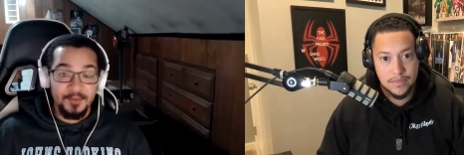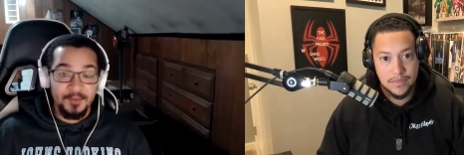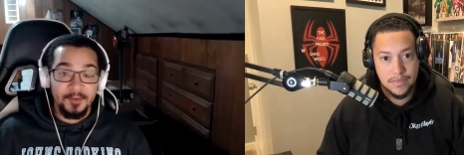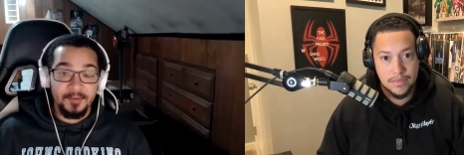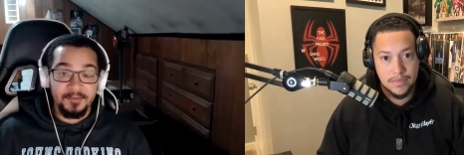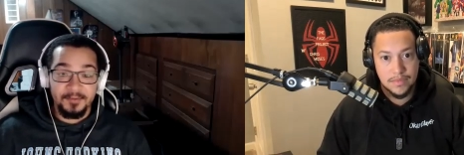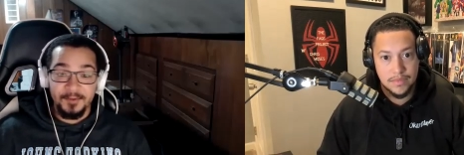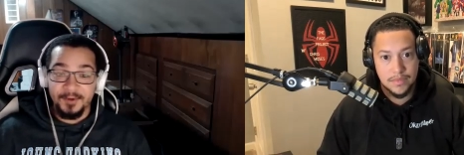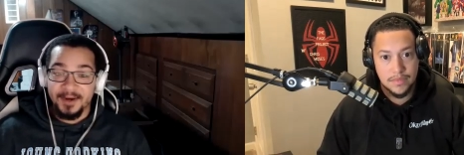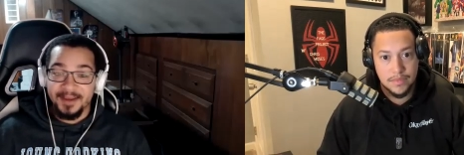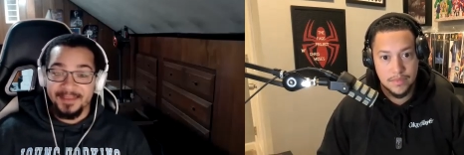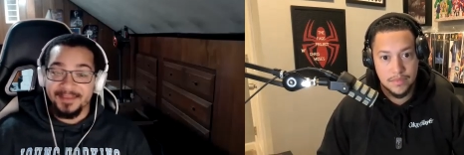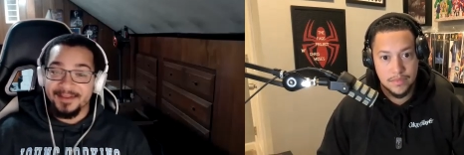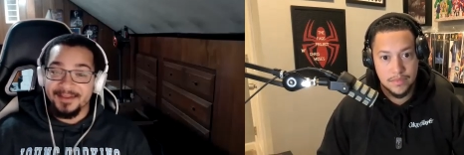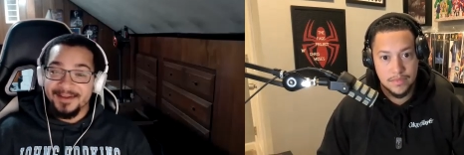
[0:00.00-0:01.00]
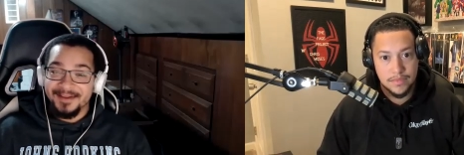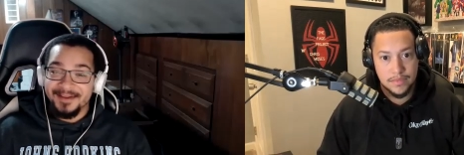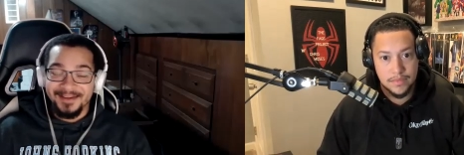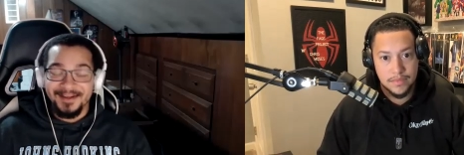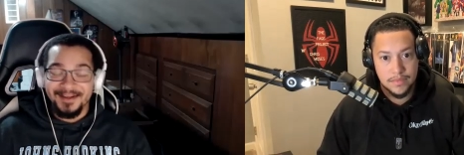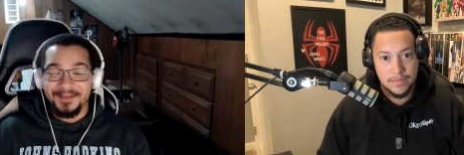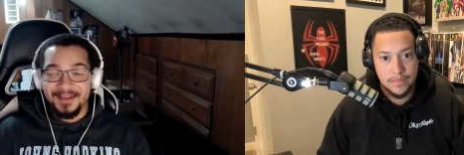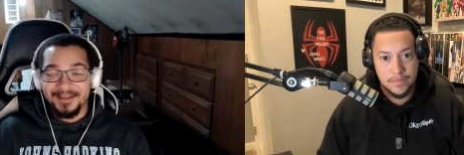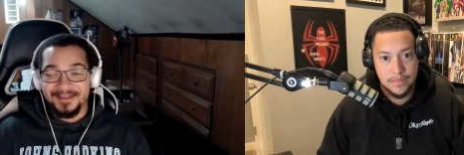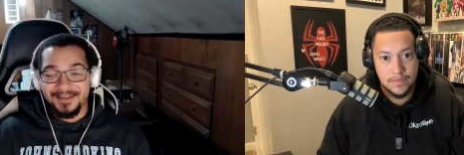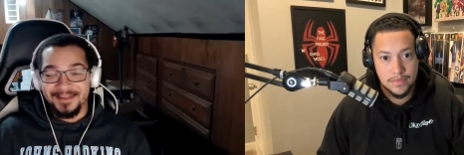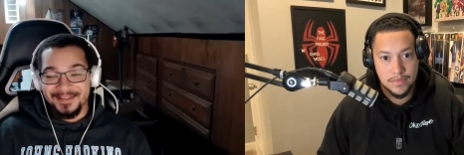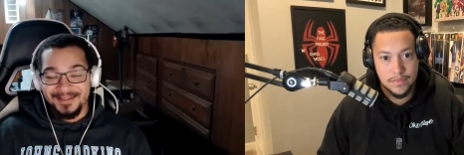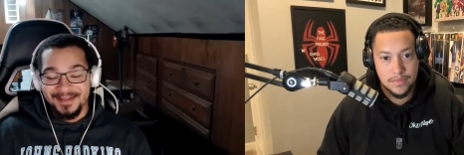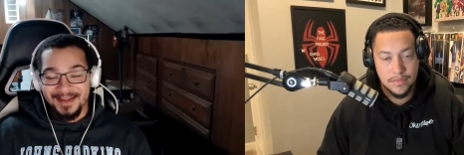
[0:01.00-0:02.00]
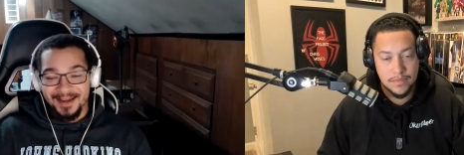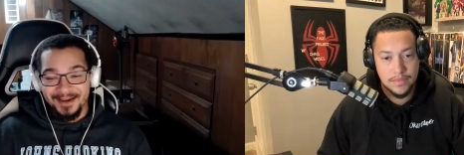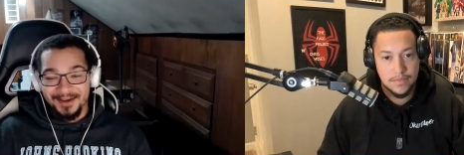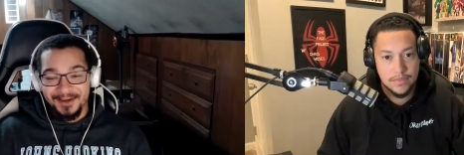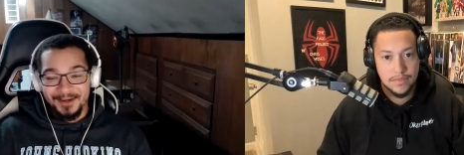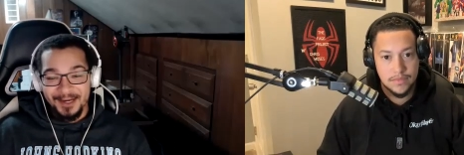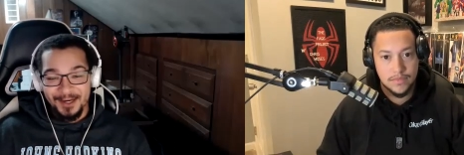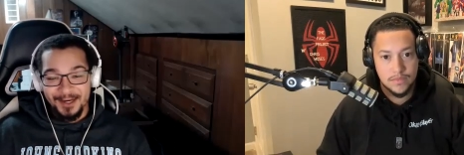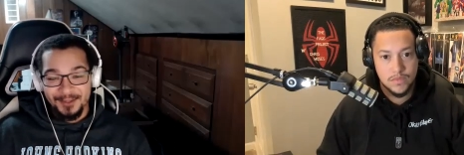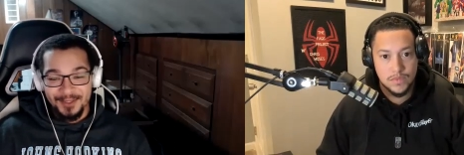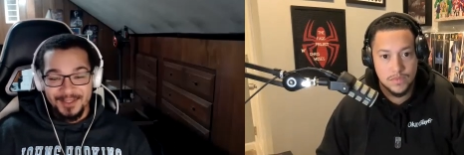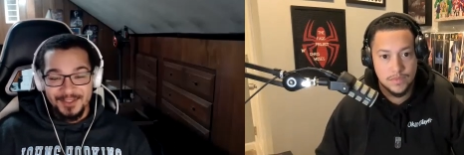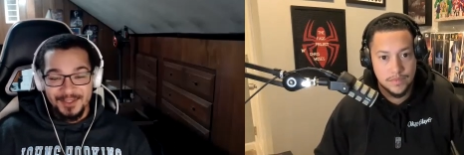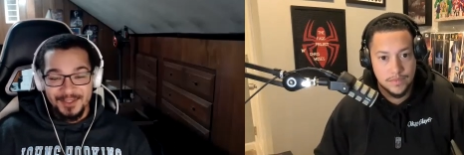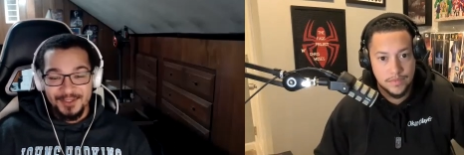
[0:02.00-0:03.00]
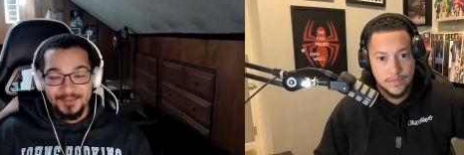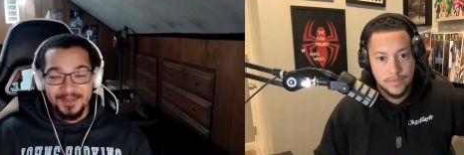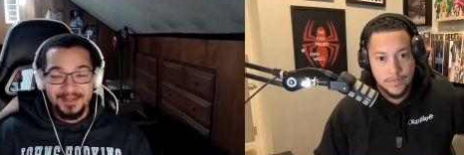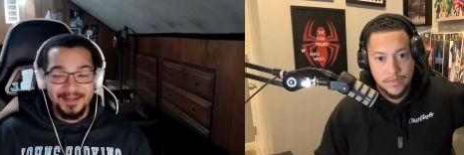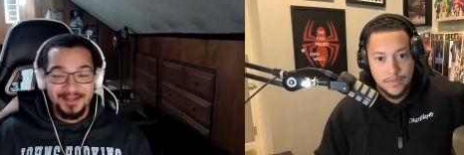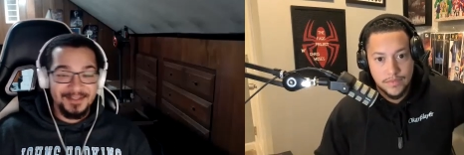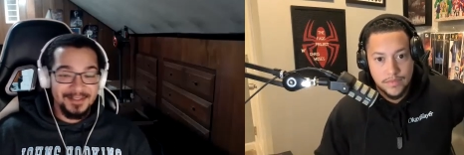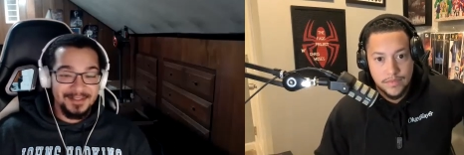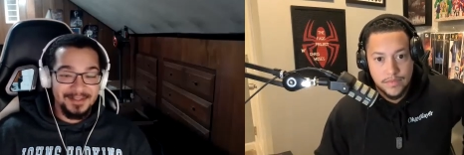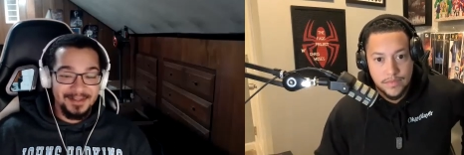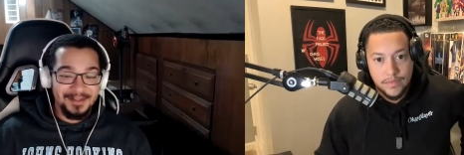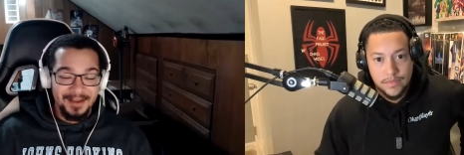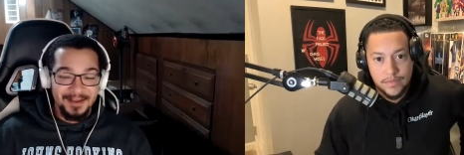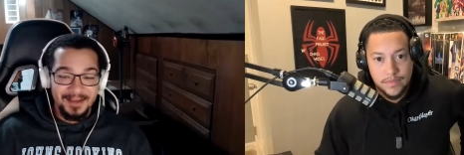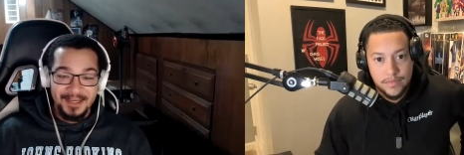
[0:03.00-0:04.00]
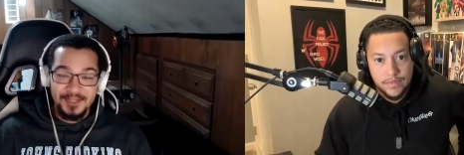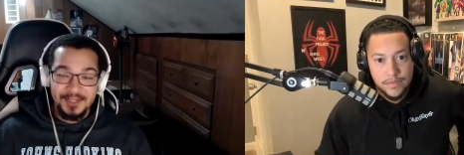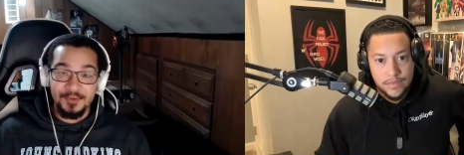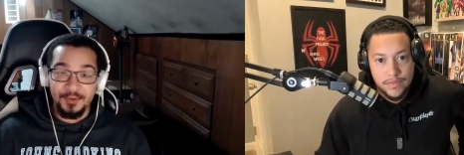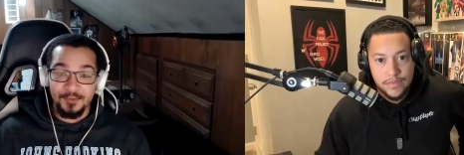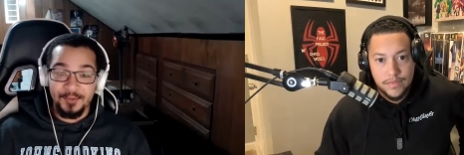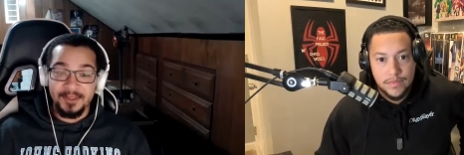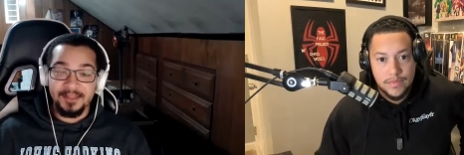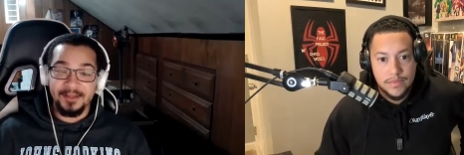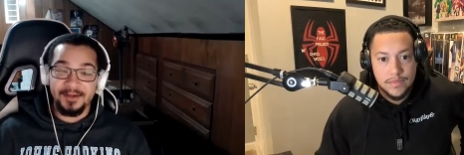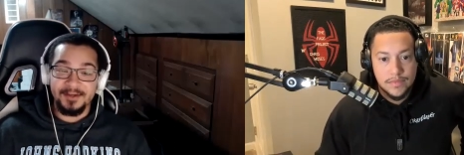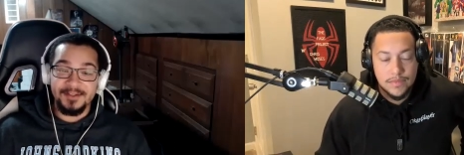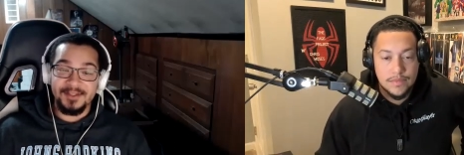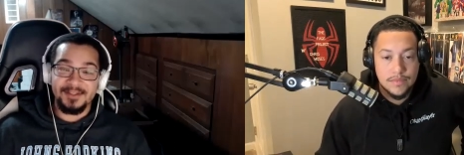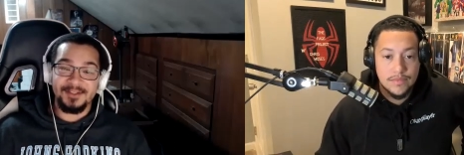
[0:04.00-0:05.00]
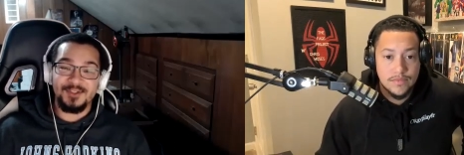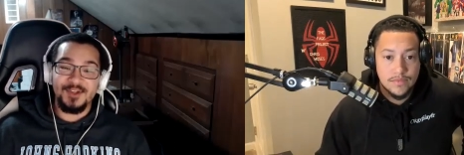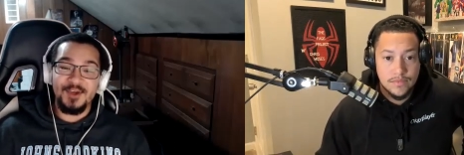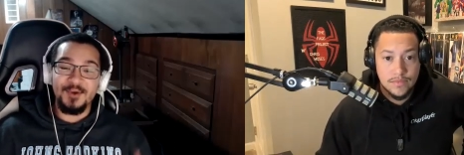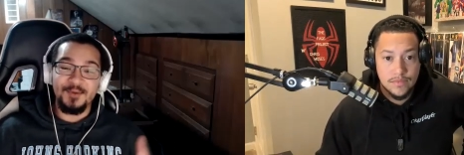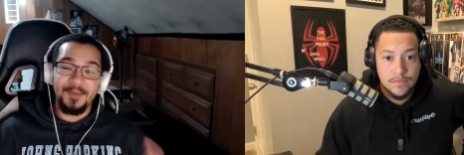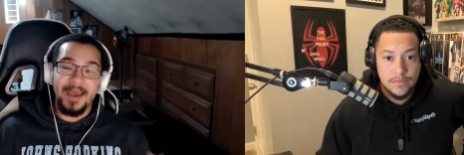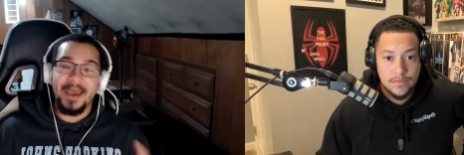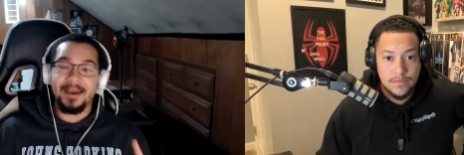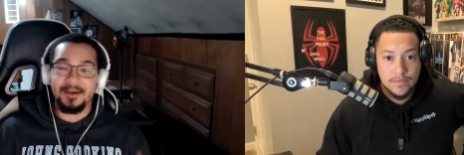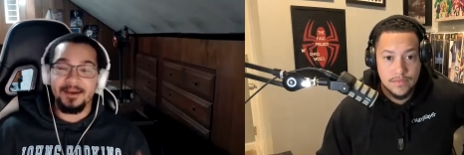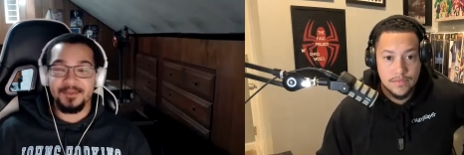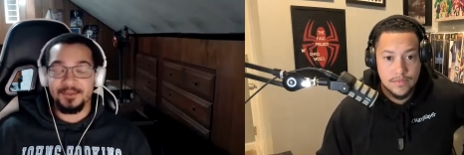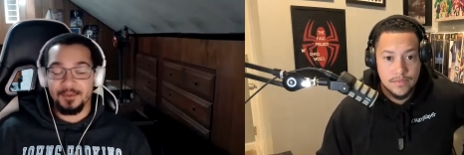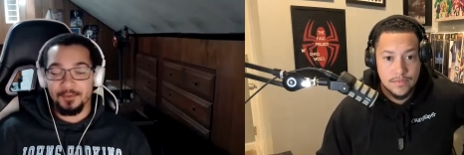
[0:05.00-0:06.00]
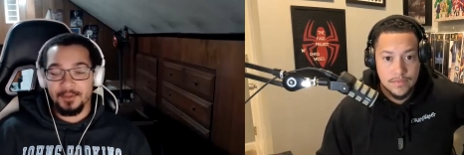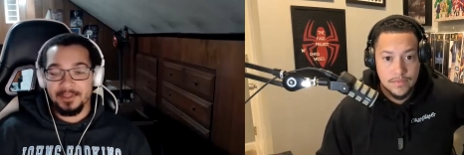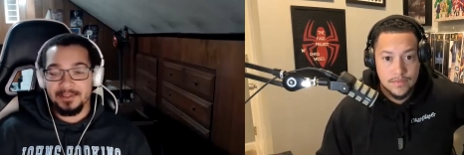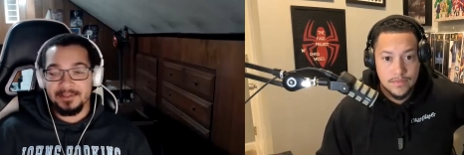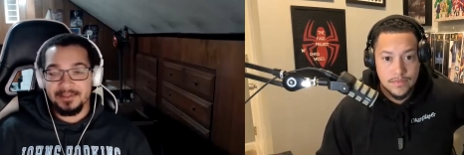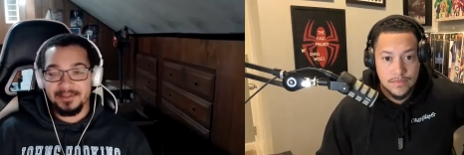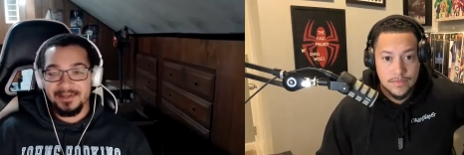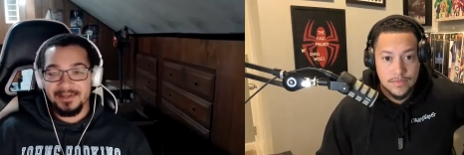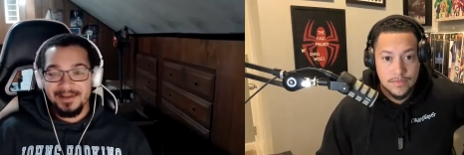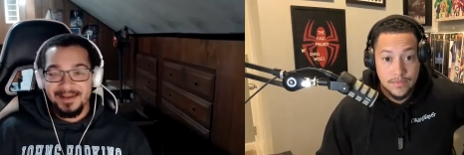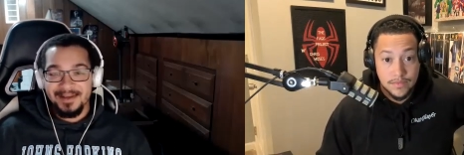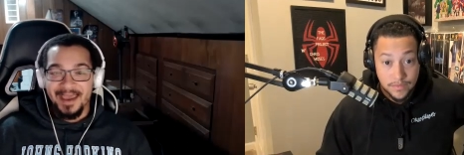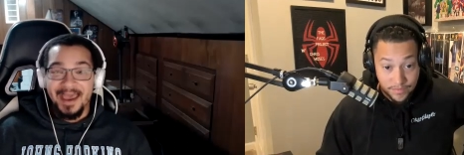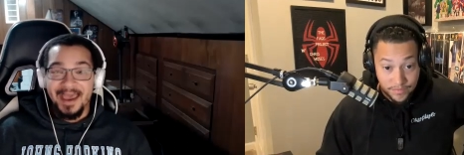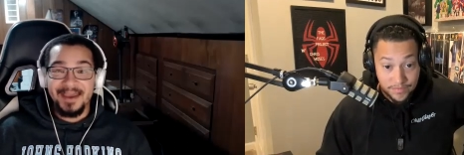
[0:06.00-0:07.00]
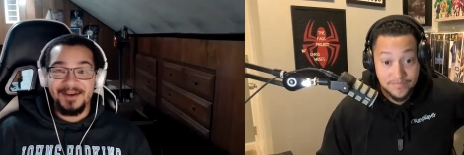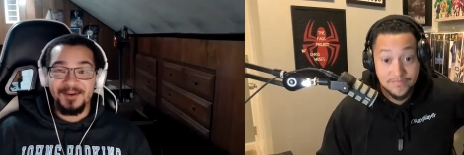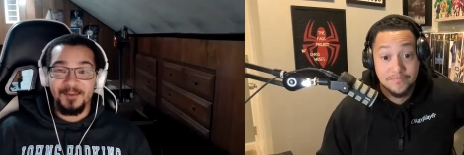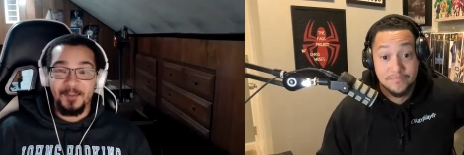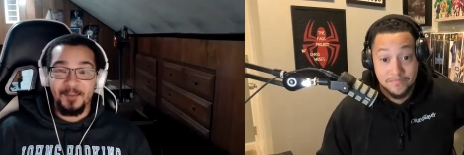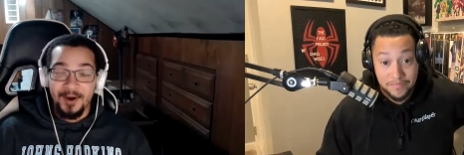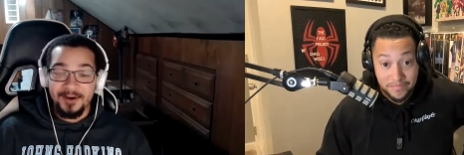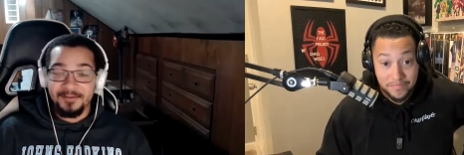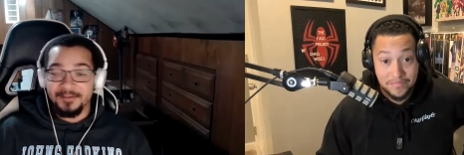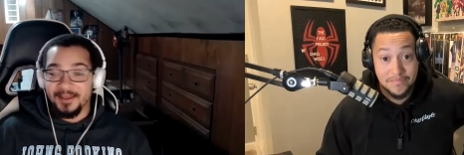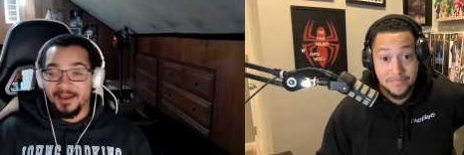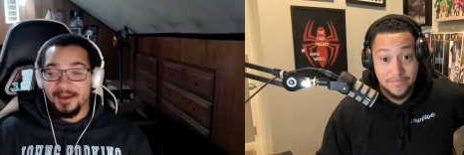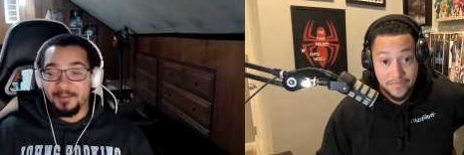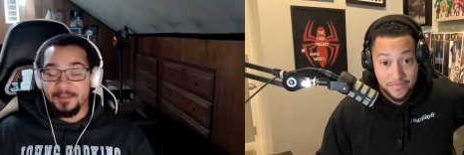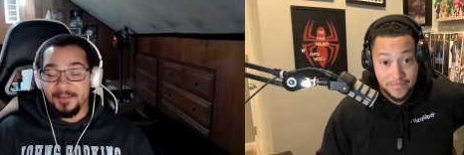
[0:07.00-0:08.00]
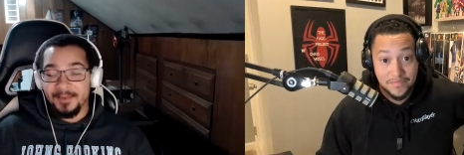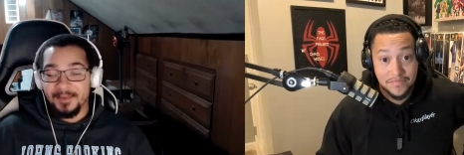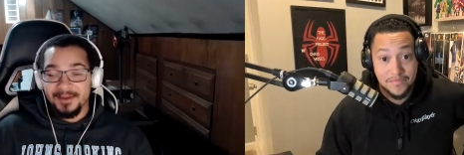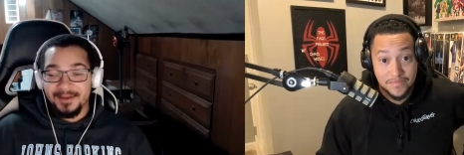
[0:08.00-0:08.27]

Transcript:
Speaker 1: more before, and you know that that's an, a good transition because in uh, issue three, there's two backup stories, and mm-hmm. one of them